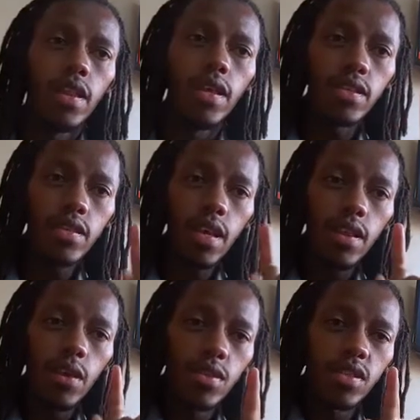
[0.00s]
They said
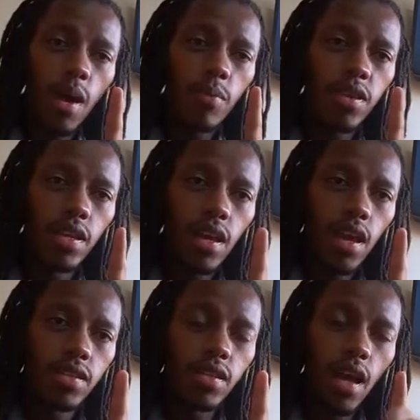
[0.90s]
that there was something
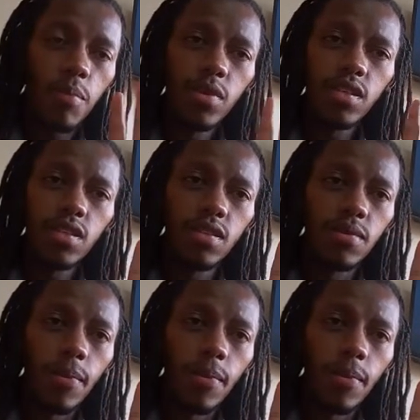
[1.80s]
else amiss.